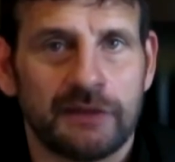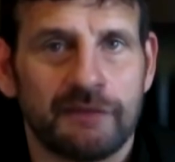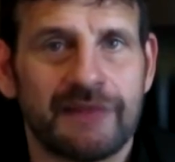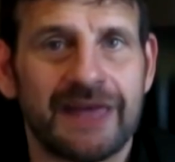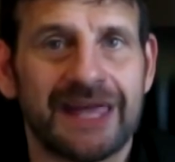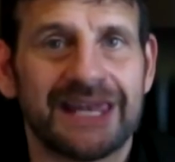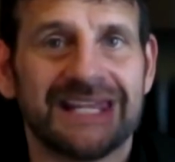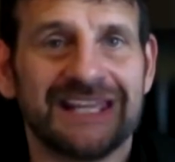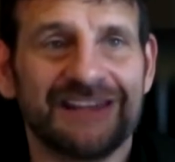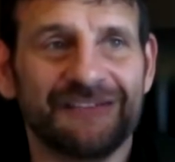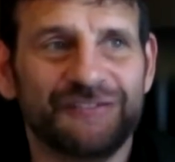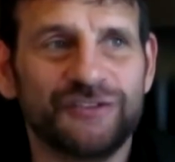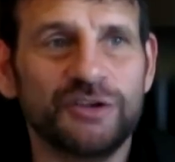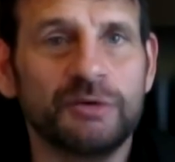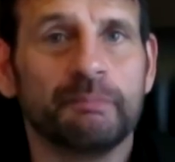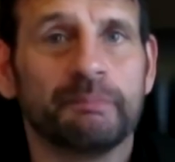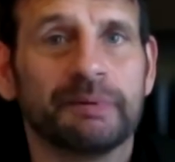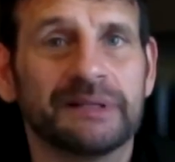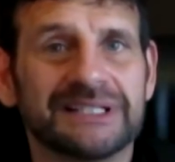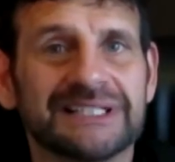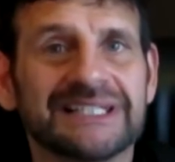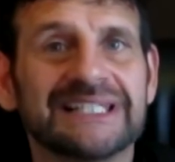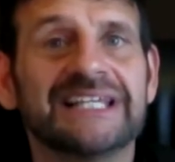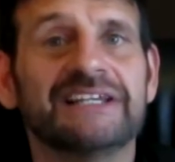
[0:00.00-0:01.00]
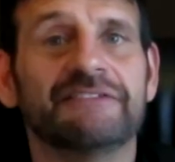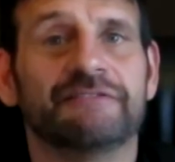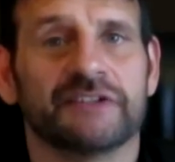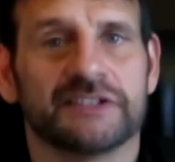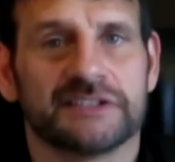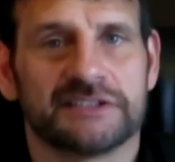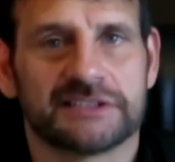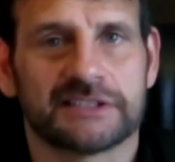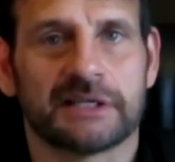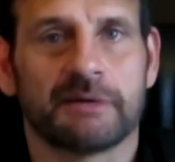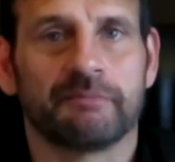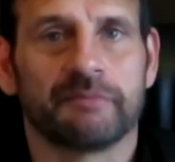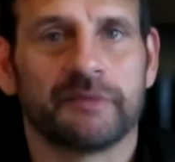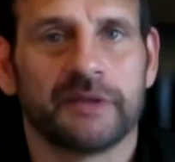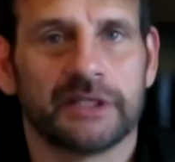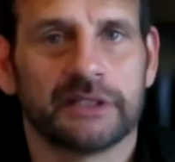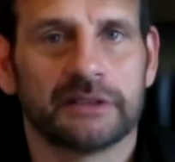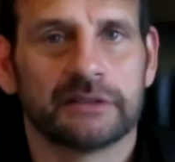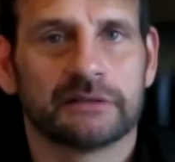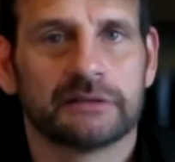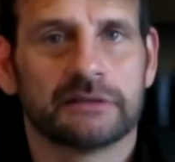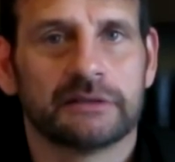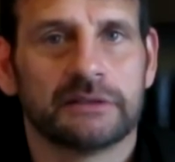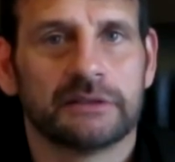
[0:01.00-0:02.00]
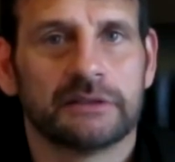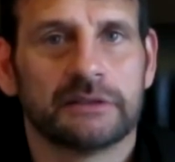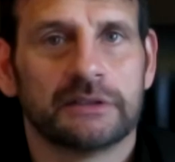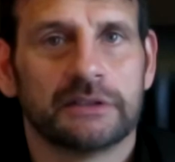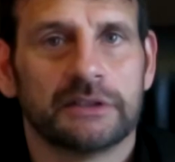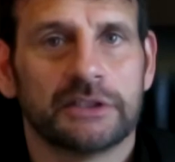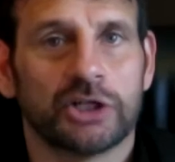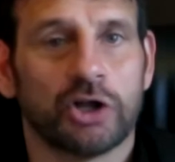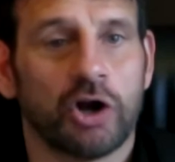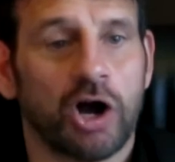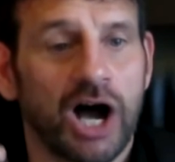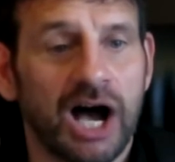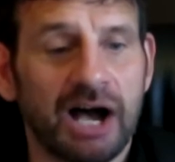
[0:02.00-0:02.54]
That if you believe in something, you know,